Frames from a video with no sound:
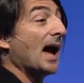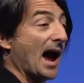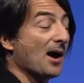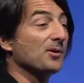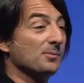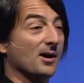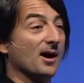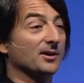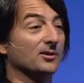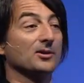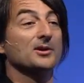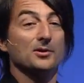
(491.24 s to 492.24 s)
Our
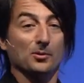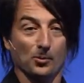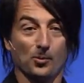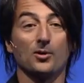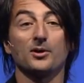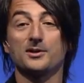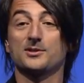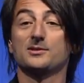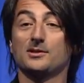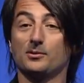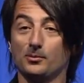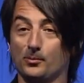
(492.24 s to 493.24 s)
model works
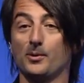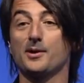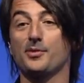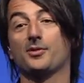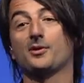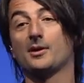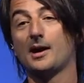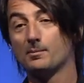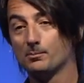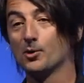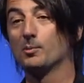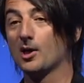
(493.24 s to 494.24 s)
with
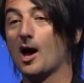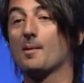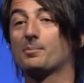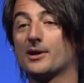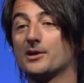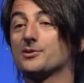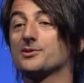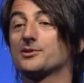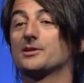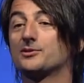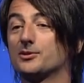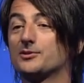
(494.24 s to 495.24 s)
mobile operators
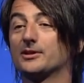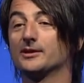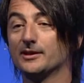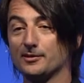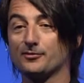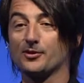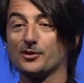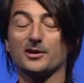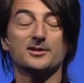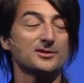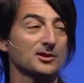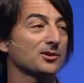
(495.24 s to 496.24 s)
to deliver
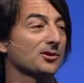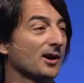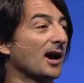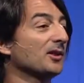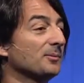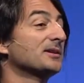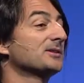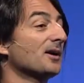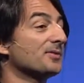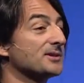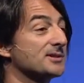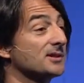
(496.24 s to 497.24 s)
secure element
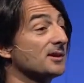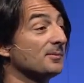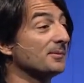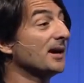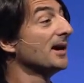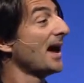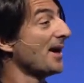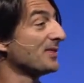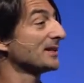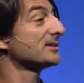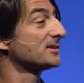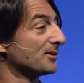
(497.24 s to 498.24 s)
on the SIM, and
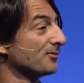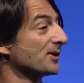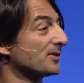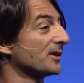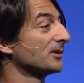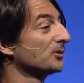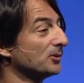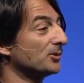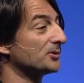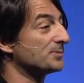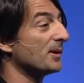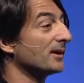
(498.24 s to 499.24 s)
that's different than
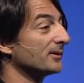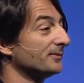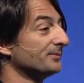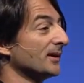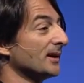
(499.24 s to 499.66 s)
Google's model.